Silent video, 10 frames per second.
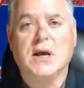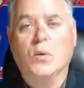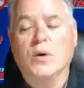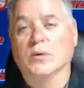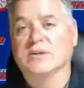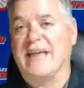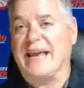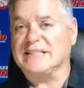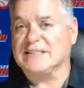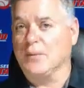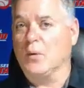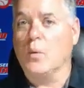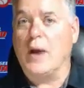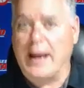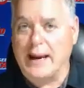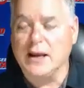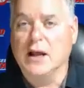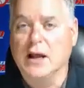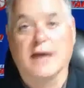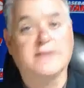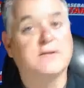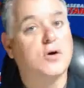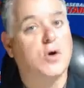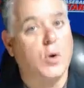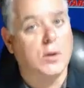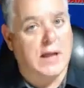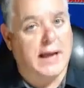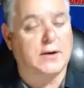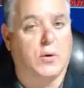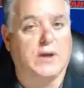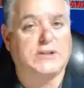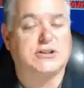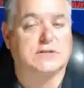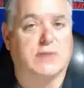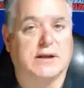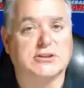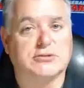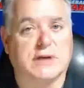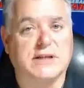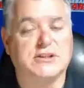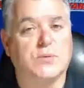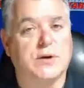We will take some away, like the goal line question of registration.